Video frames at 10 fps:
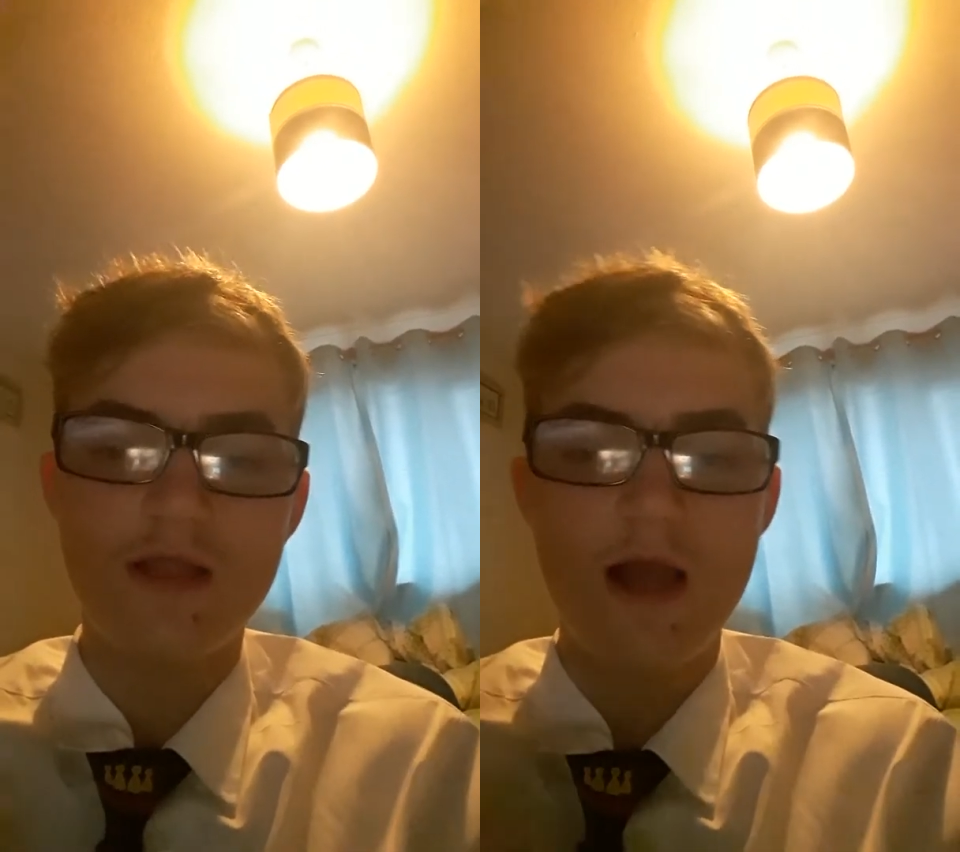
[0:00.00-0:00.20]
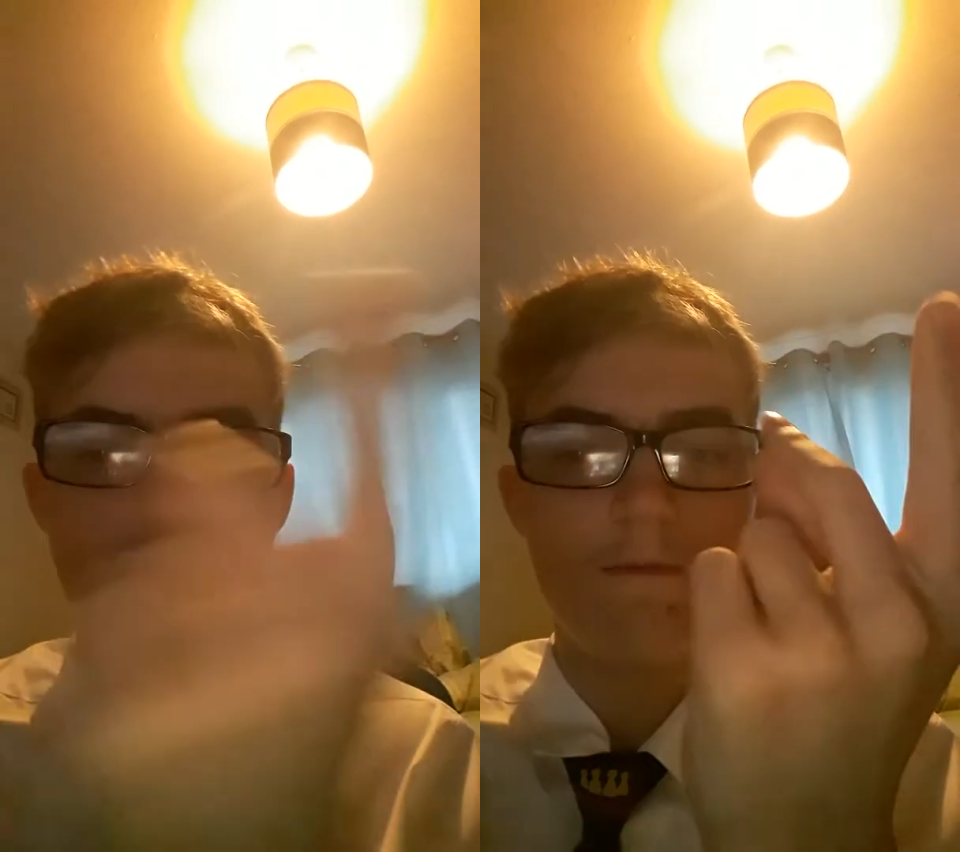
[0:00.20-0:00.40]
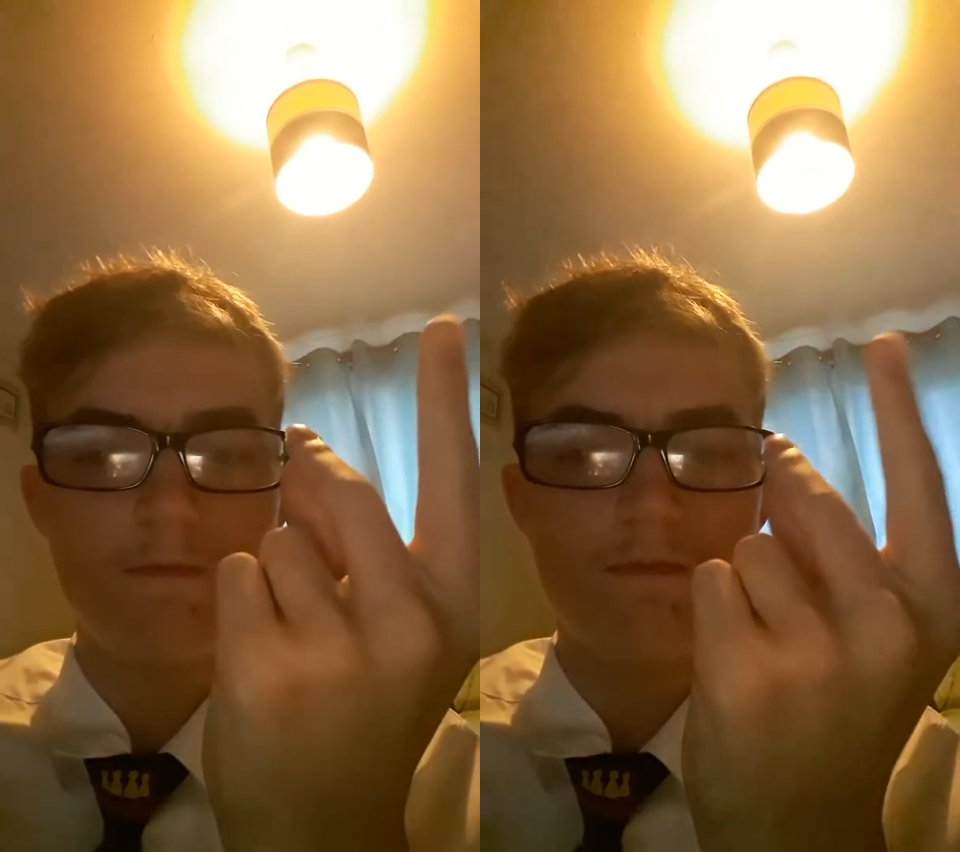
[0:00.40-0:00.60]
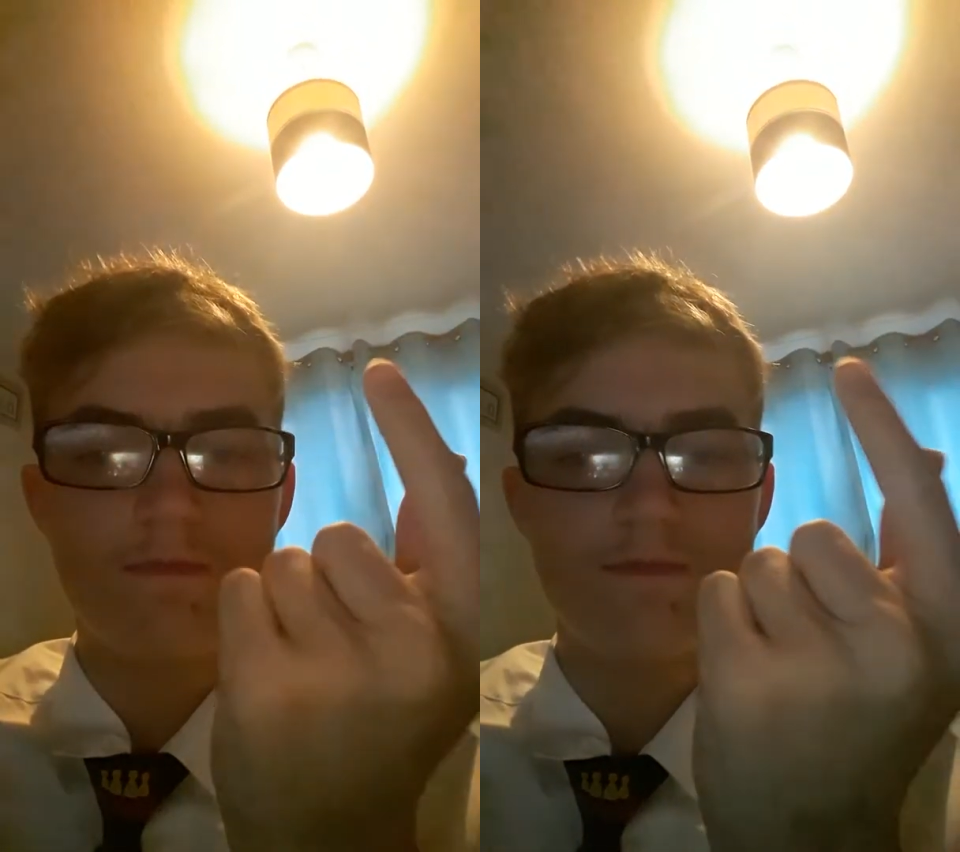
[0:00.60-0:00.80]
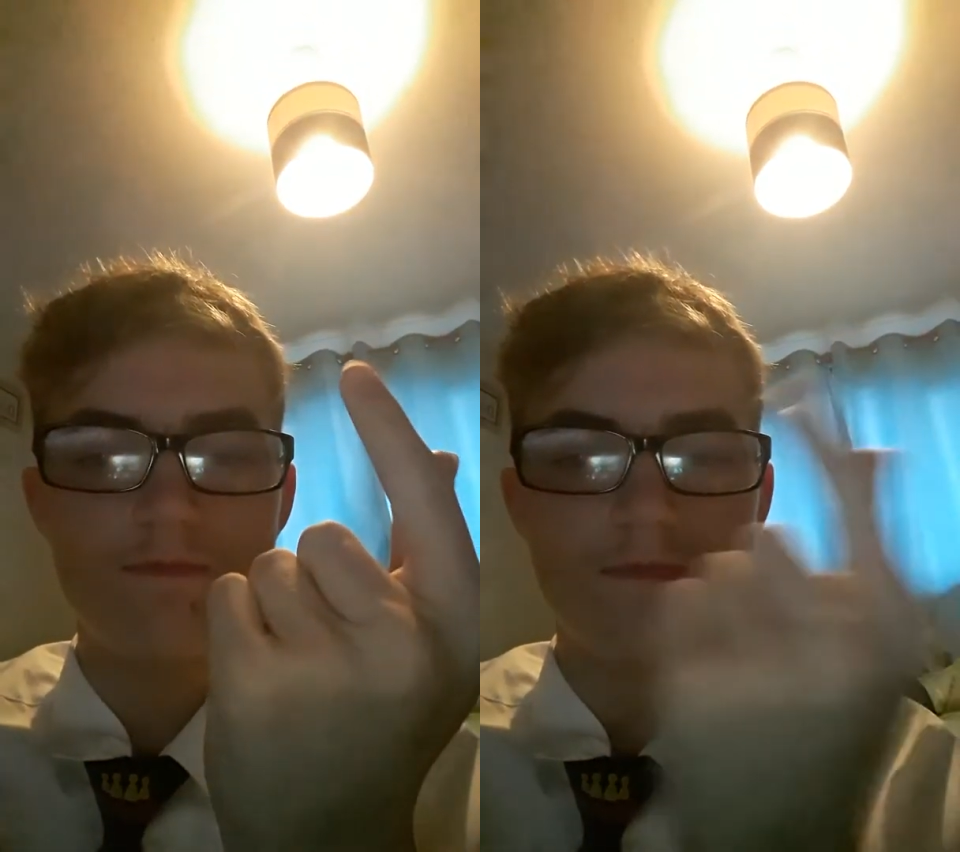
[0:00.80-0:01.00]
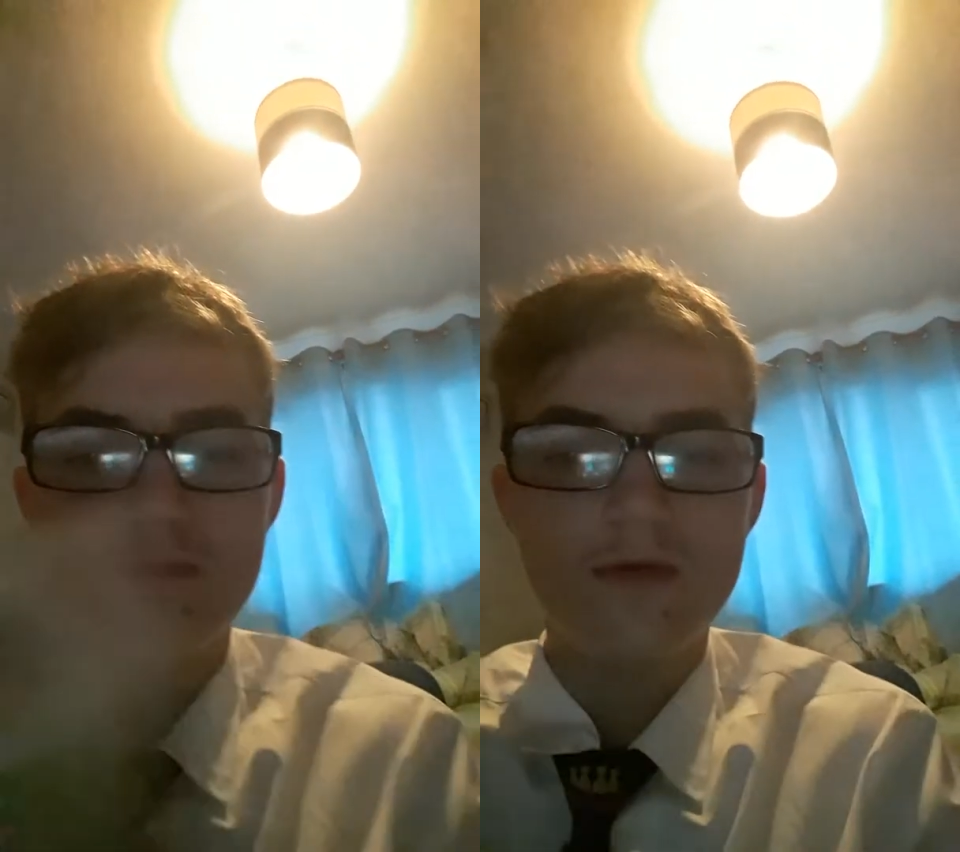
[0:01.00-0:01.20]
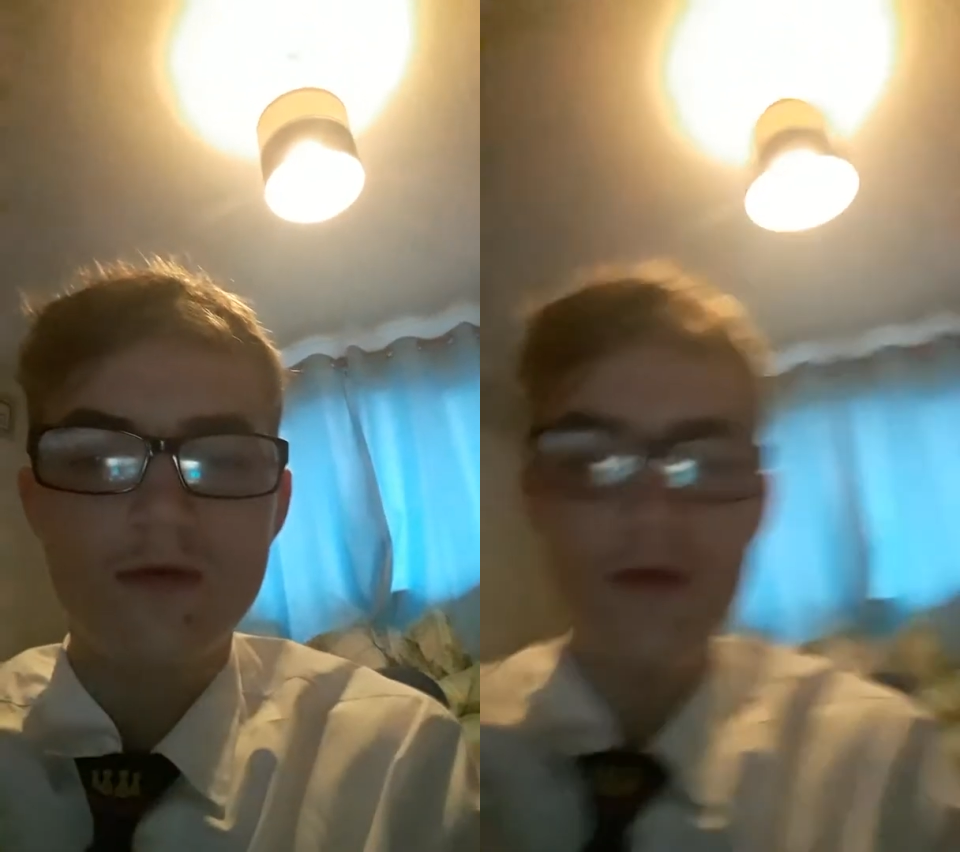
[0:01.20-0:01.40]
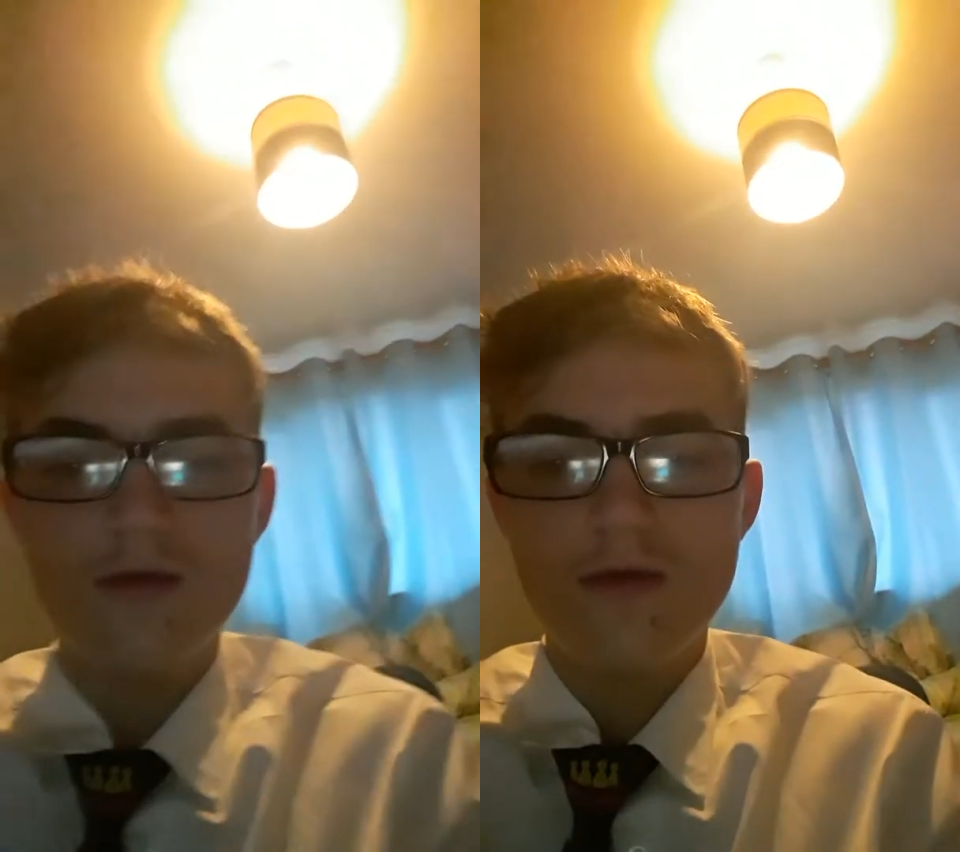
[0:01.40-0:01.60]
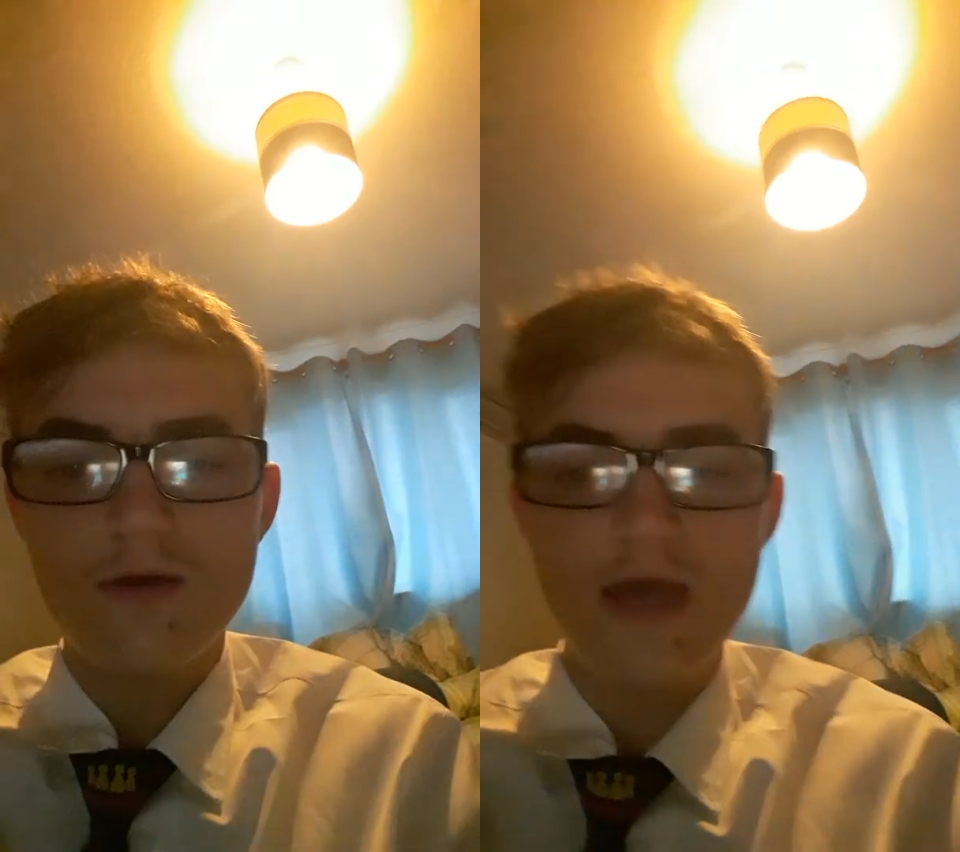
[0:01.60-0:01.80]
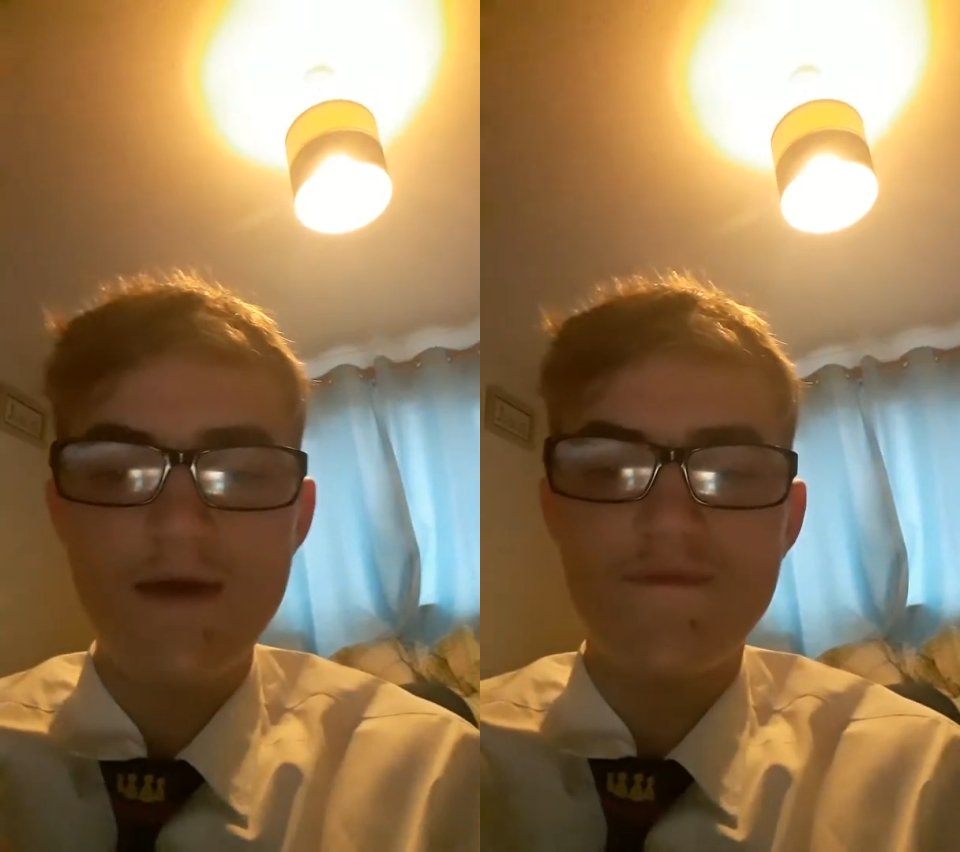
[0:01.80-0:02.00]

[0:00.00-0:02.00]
that. Okay,